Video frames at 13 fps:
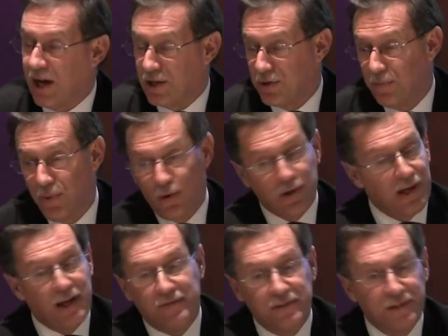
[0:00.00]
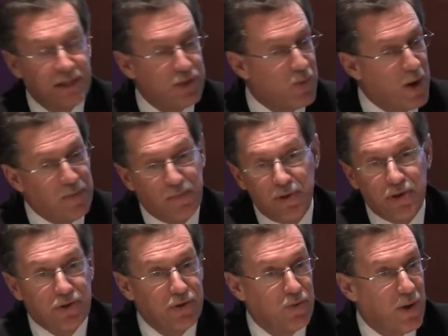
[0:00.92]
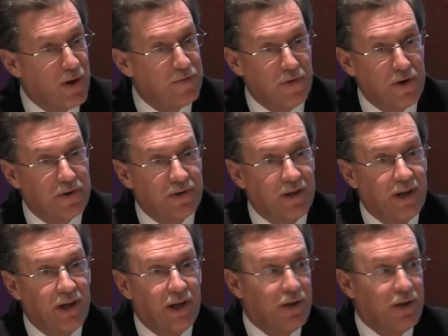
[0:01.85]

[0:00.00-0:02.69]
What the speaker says: At a board level, it's one person, one vote.